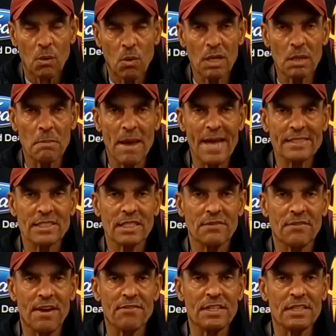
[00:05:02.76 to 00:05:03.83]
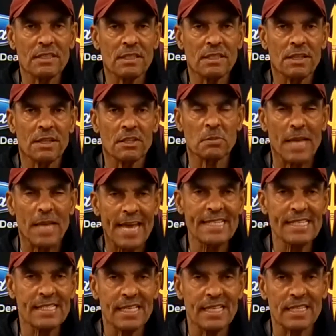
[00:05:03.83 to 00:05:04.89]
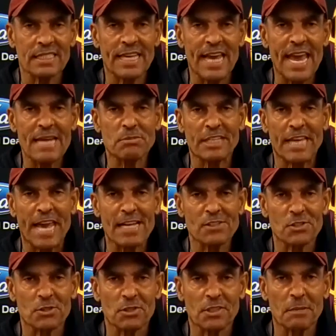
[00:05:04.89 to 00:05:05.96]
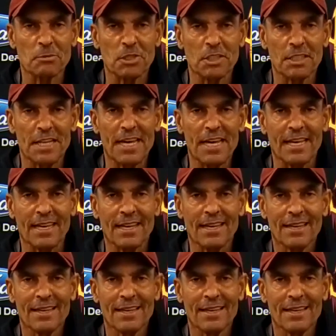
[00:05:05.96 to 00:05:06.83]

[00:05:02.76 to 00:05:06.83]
Well, imagine if every, you know, there's been 86 games canceled up to today